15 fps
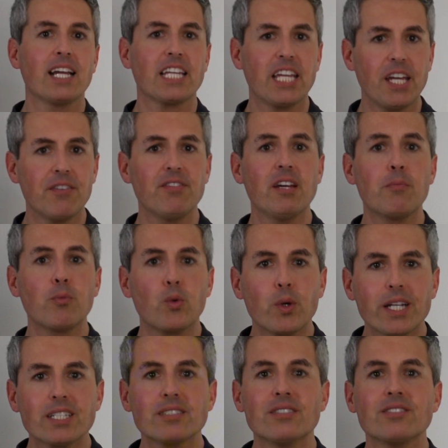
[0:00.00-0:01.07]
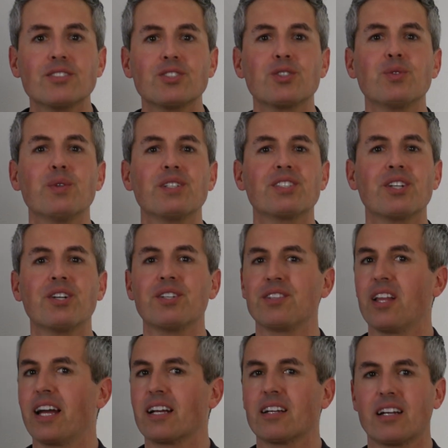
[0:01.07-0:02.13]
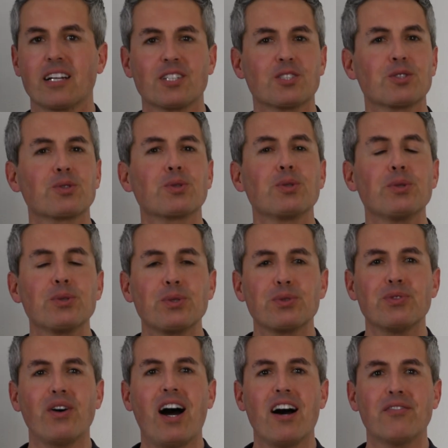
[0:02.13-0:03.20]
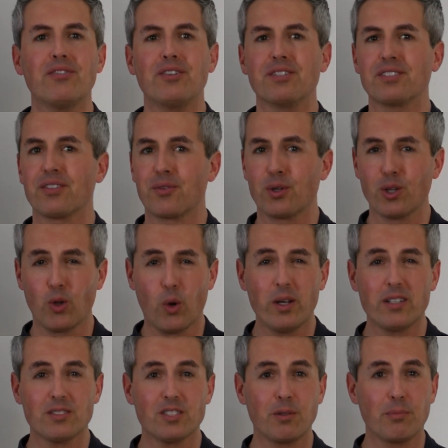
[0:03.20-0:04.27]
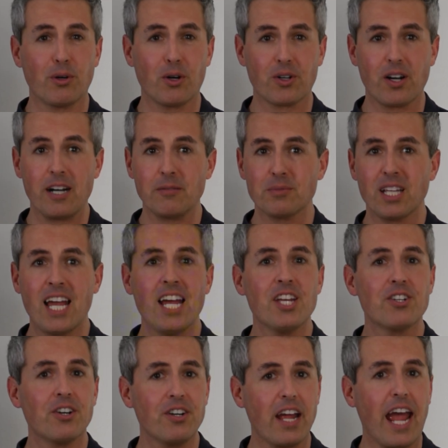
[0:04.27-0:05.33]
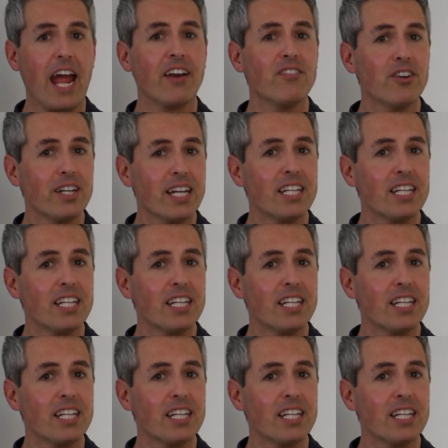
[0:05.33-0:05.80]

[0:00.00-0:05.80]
Give them reasons to return, like exclusive offers or loyalty programs. Turn every